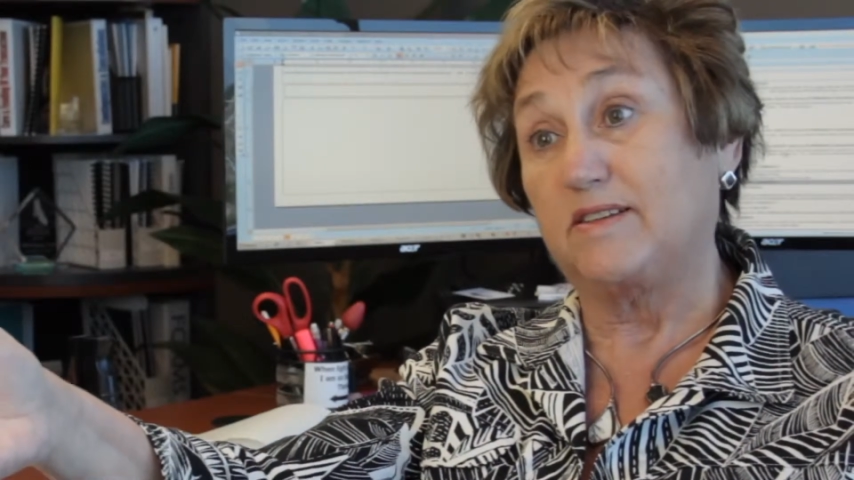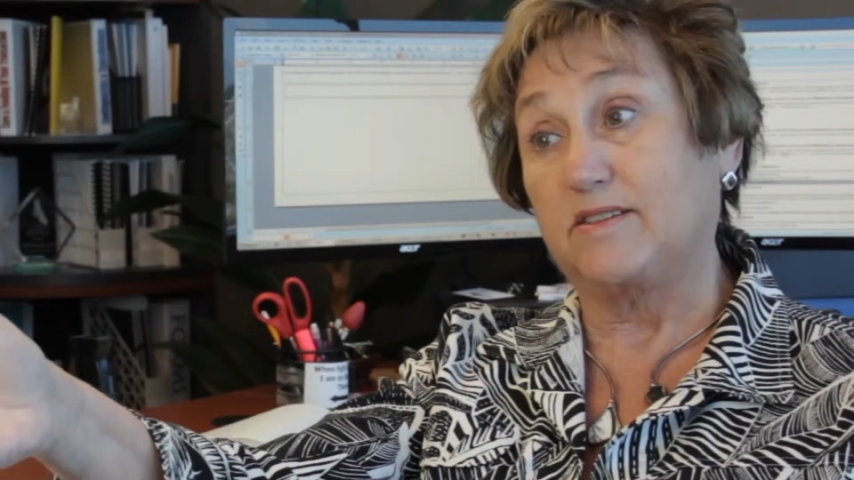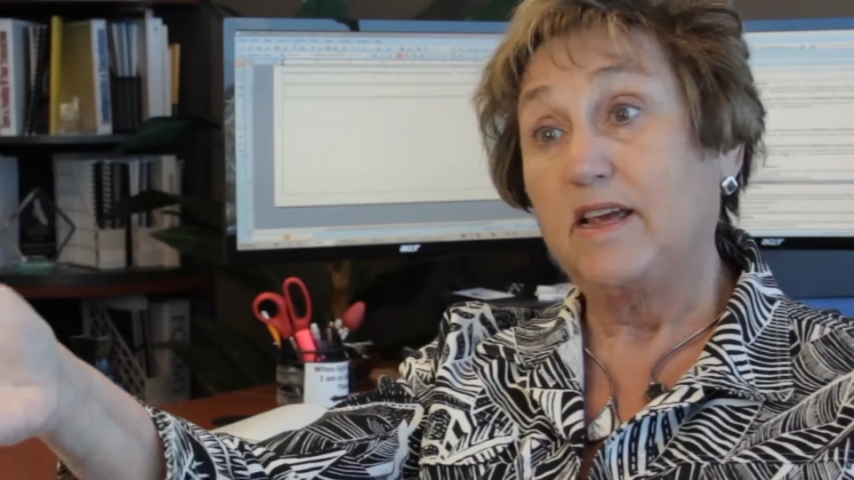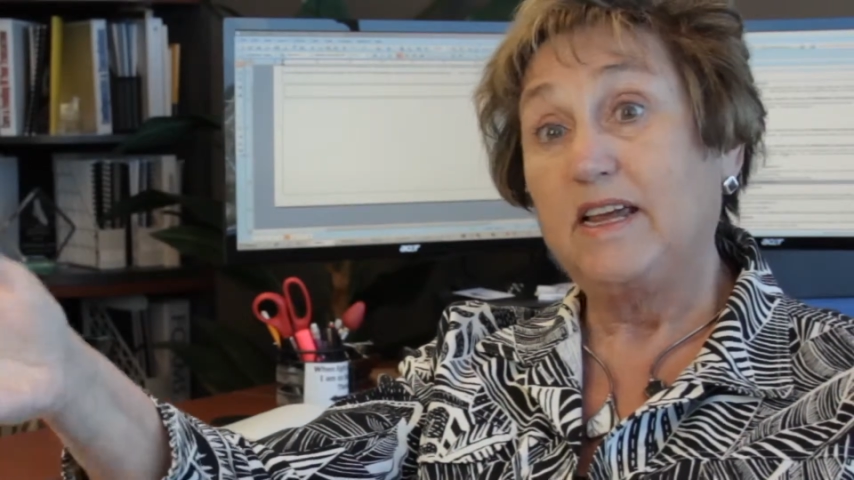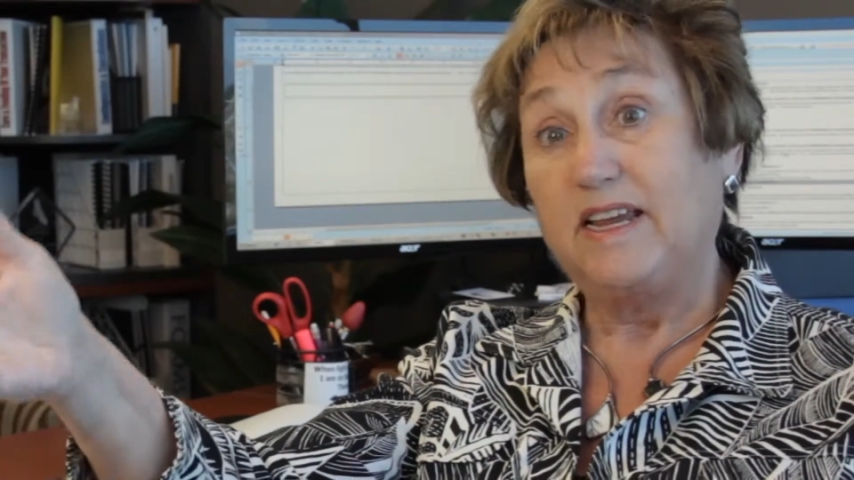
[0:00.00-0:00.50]

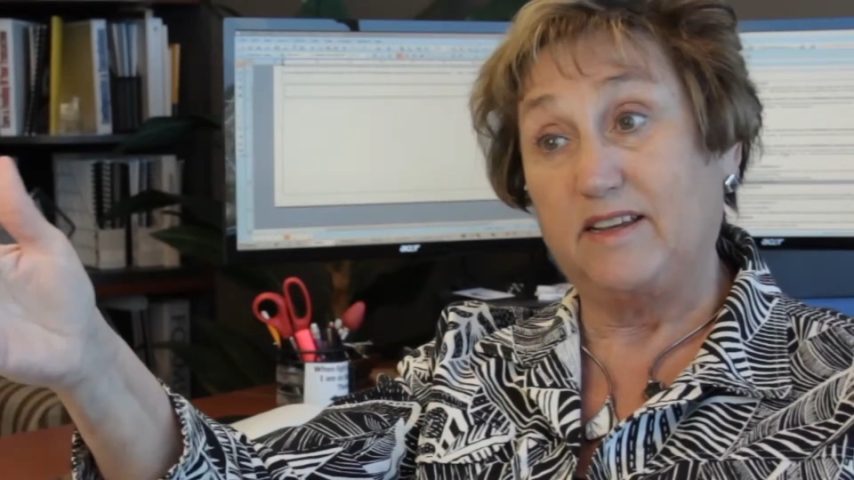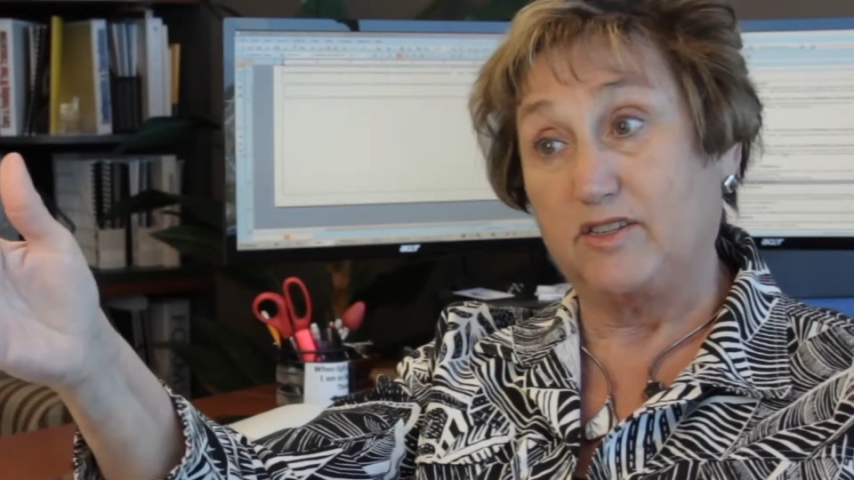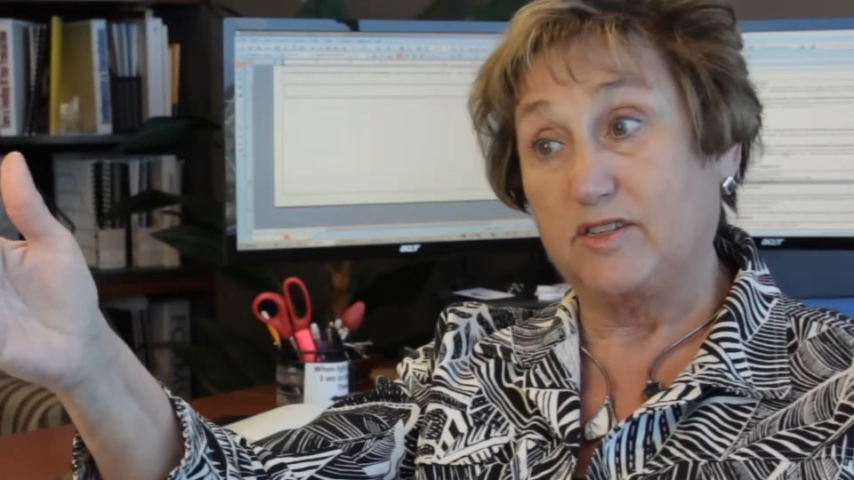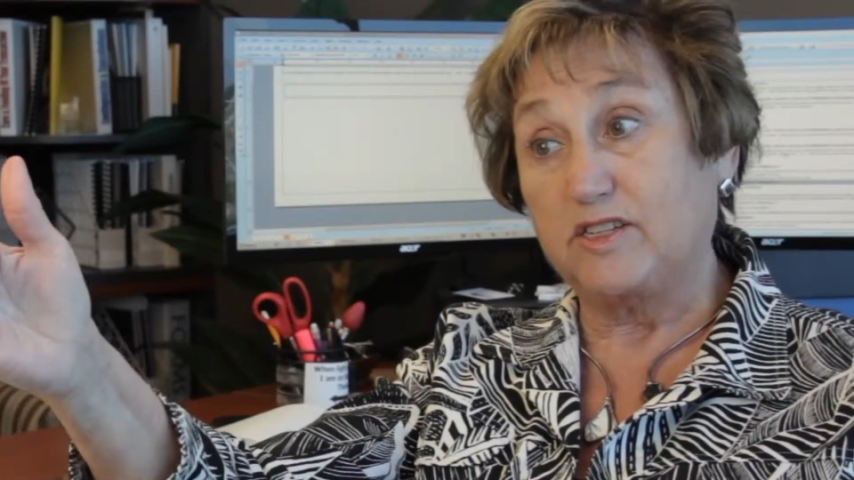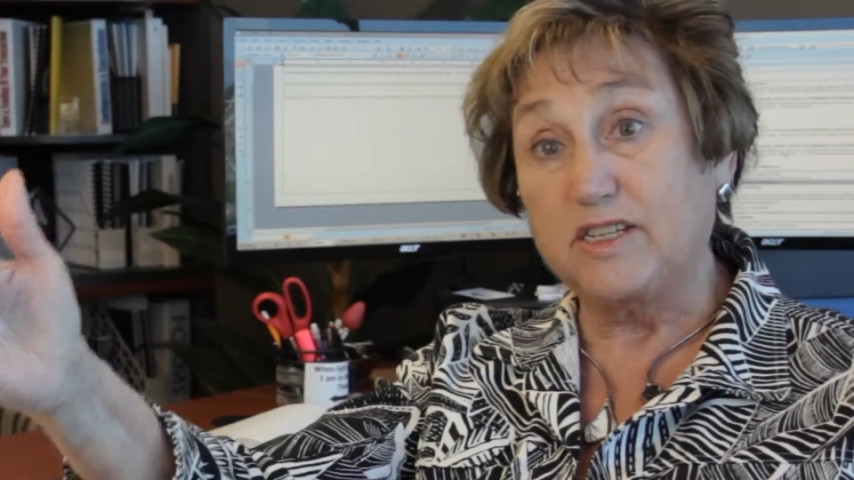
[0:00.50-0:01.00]

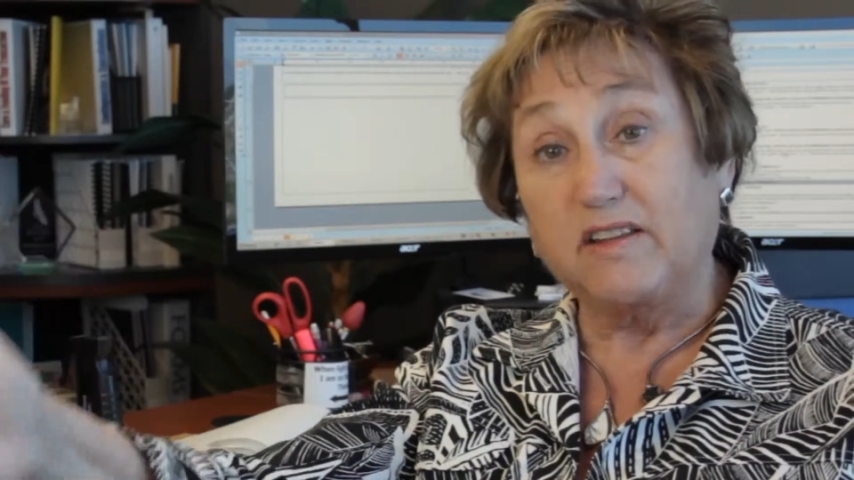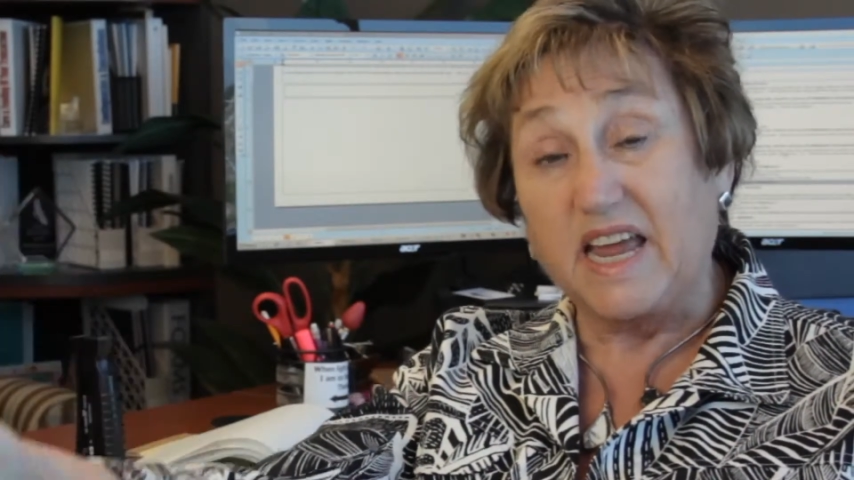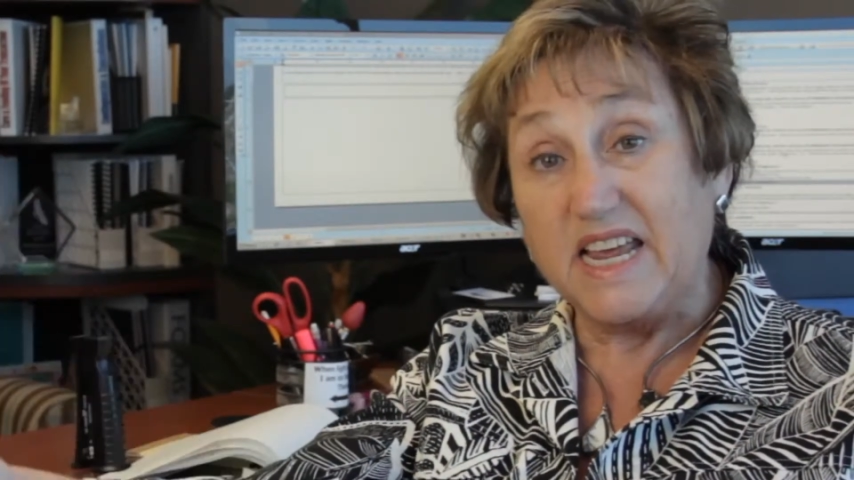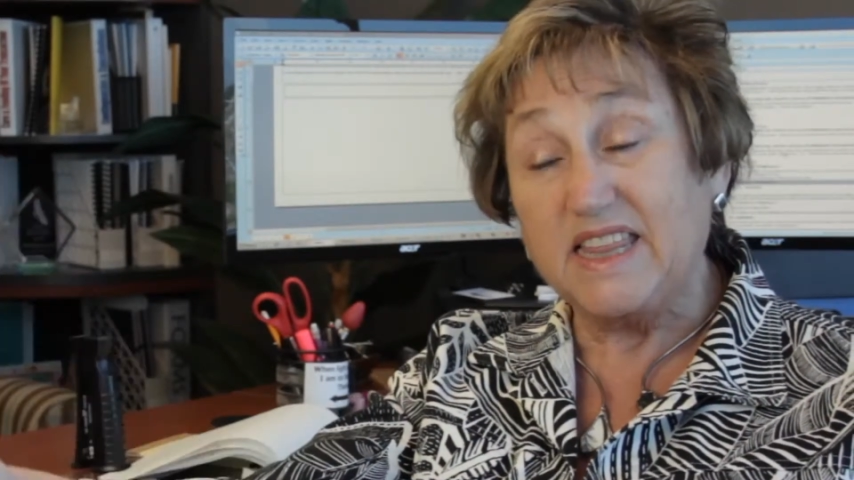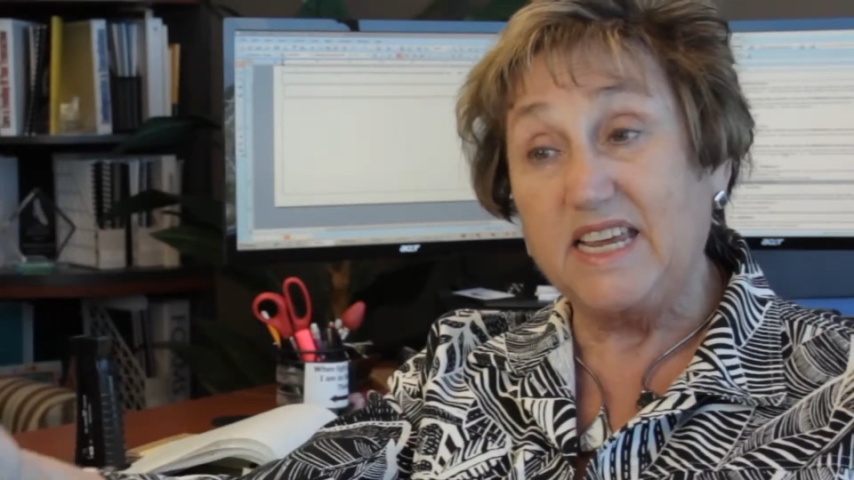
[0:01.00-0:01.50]
is
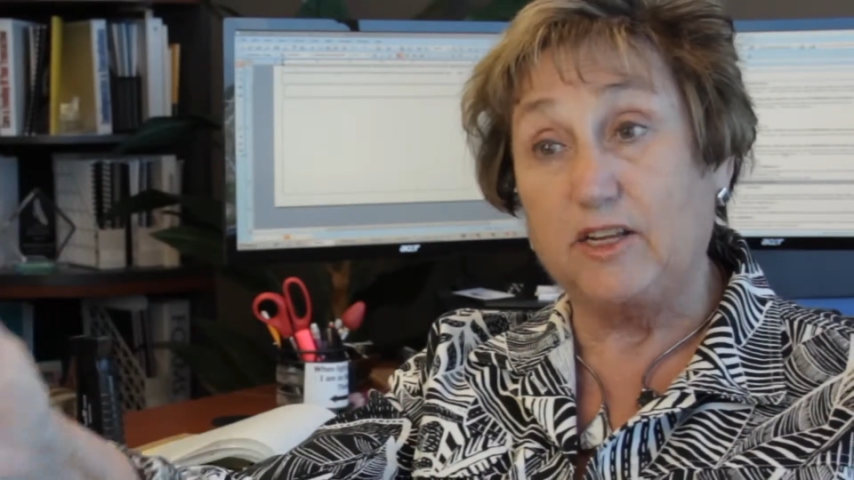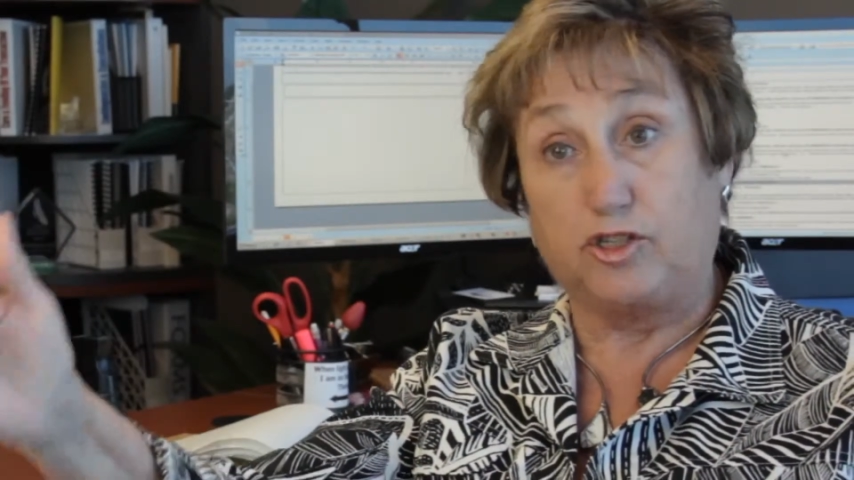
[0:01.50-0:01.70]
lengthy,